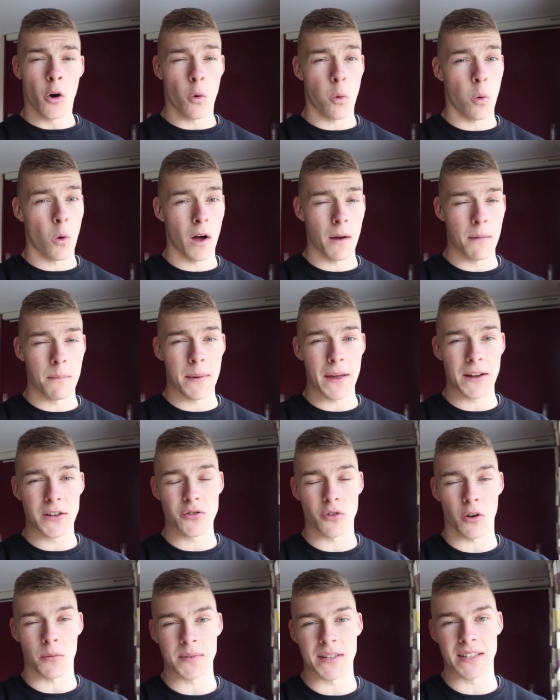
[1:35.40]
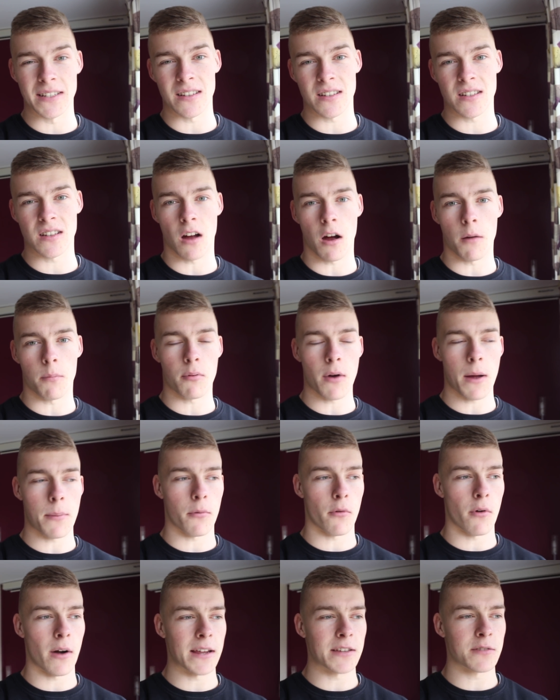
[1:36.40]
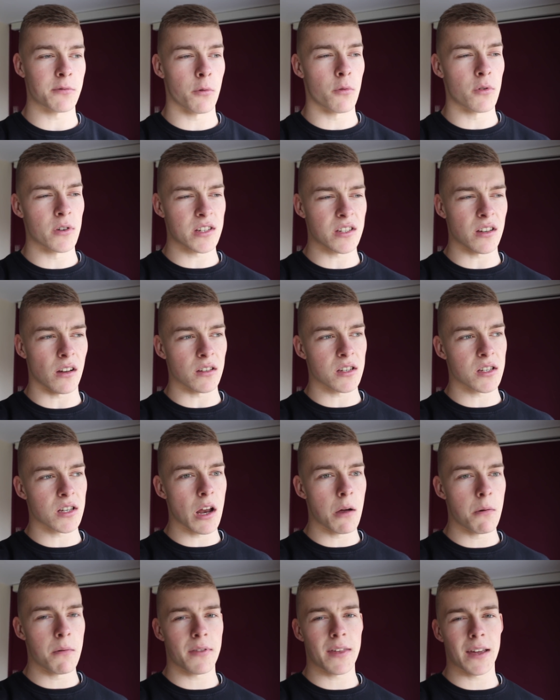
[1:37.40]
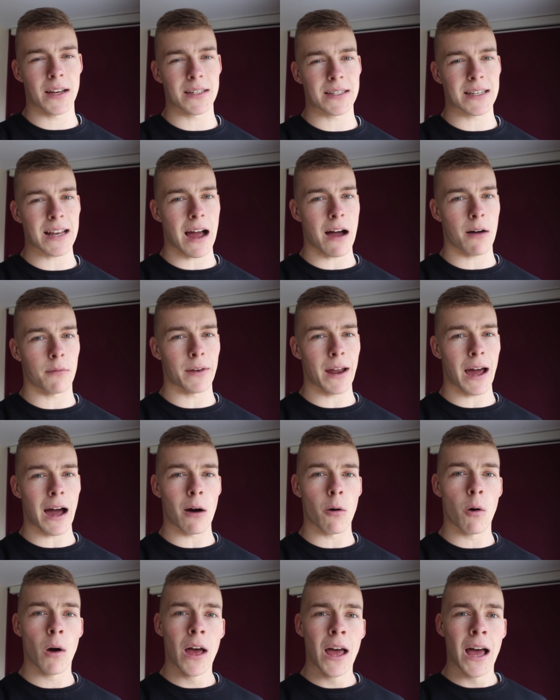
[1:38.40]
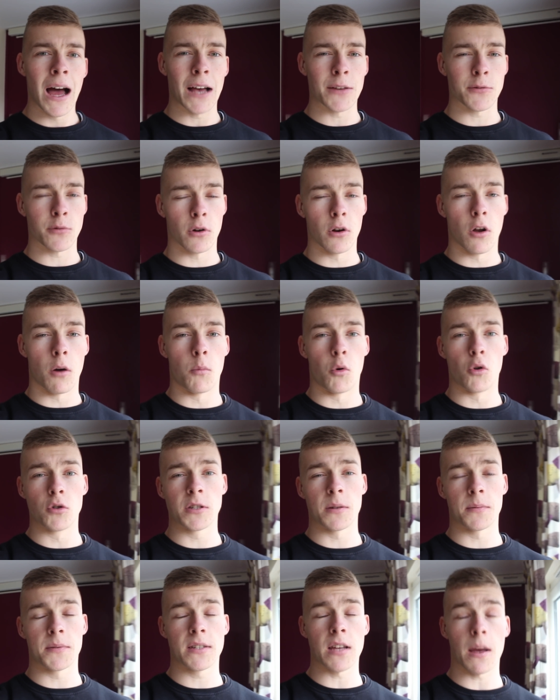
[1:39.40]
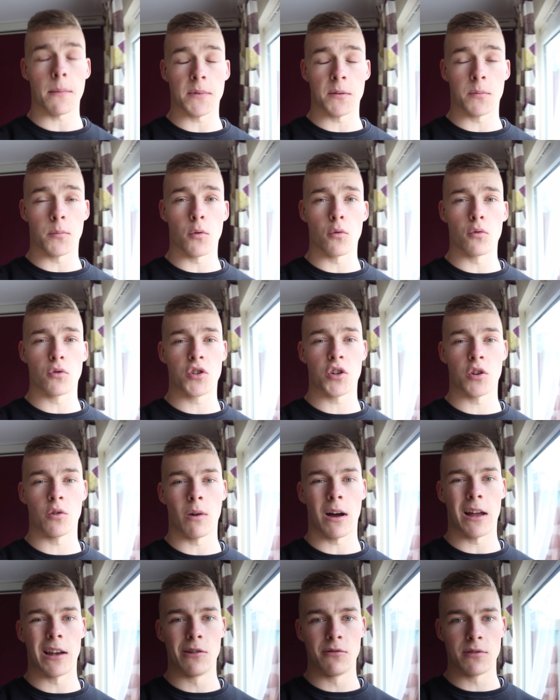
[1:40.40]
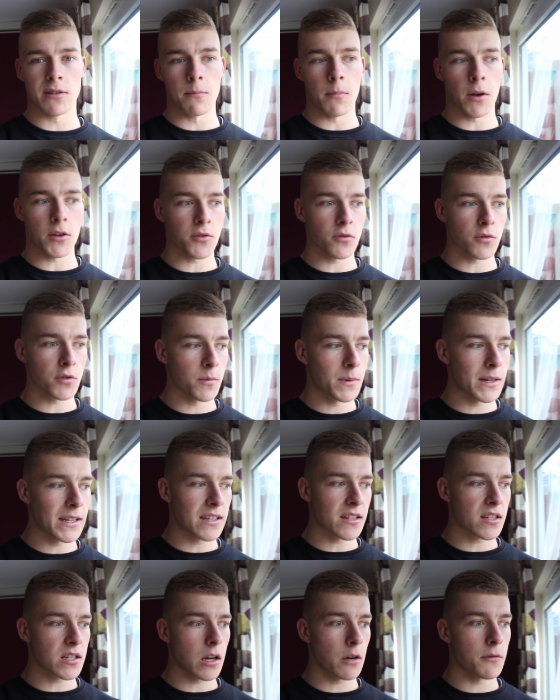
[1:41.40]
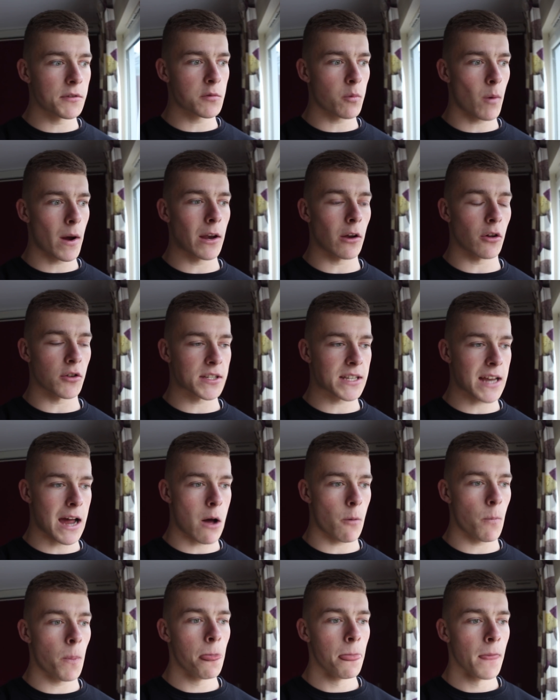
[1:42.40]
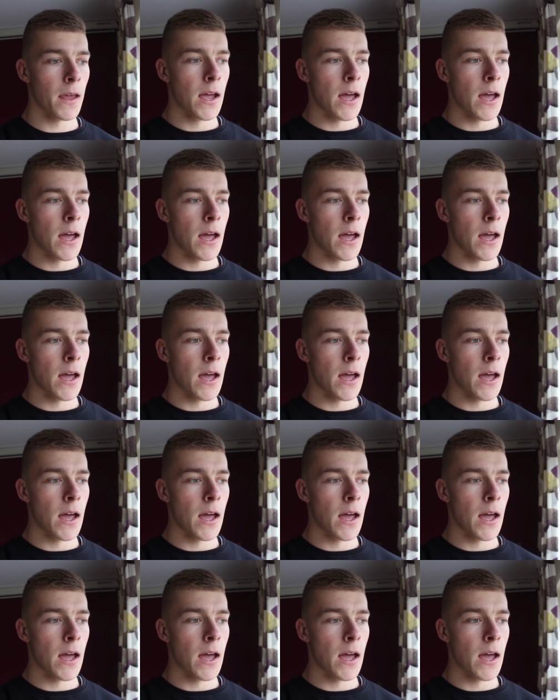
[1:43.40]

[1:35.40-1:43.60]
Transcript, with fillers: quite a big drop since the start of prep already. So we want to start slowing things down now, as we're a lot more susceptible to uh, losing muscle. So we need to slow this weight loss down.